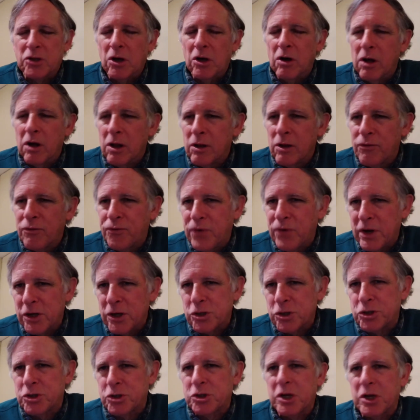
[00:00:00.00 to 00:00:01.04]
hull
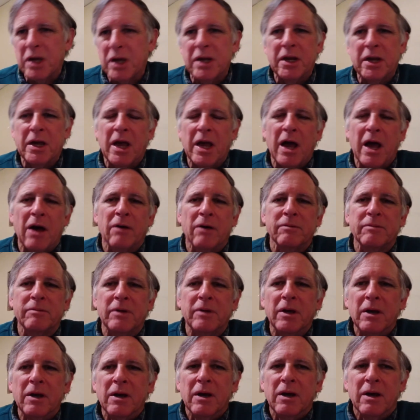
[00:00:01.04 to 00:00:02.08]
finished sanding out.
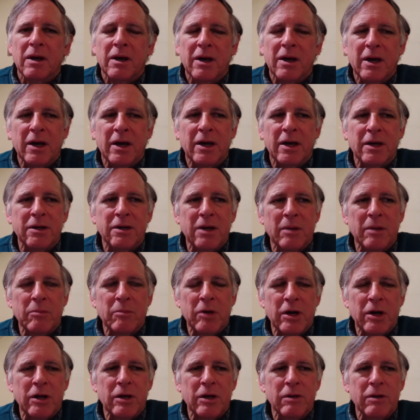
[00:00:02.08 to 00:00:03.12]
And I'm
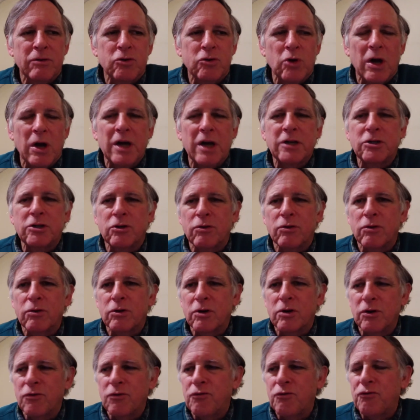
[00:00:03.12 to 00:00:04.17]
going to try to
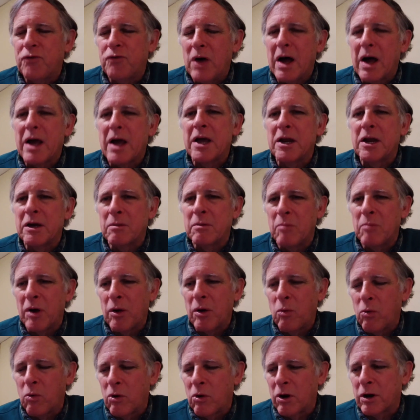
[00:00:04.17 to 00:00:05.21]
confine my
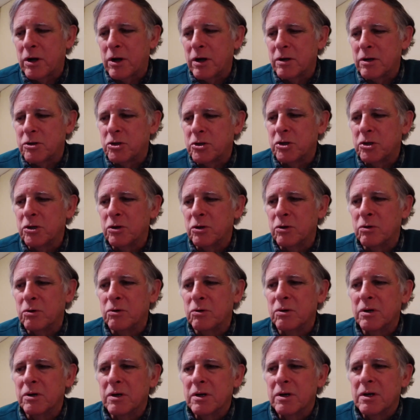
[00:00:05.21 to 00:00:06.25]
work
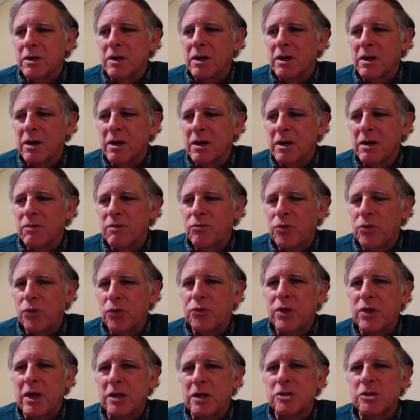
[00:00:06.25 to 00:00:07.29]
to the
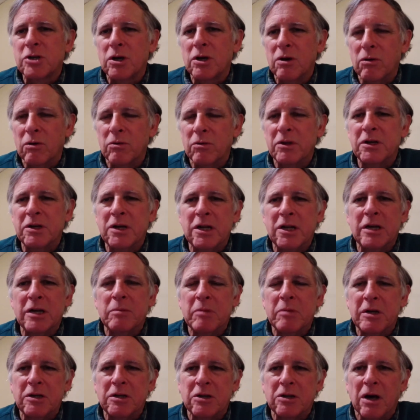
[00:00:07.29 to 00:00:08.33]
things that only need to
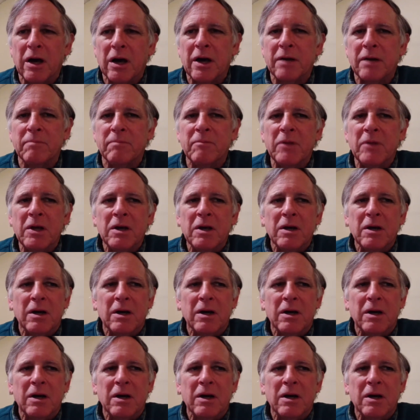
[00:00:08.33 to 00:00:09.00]
be done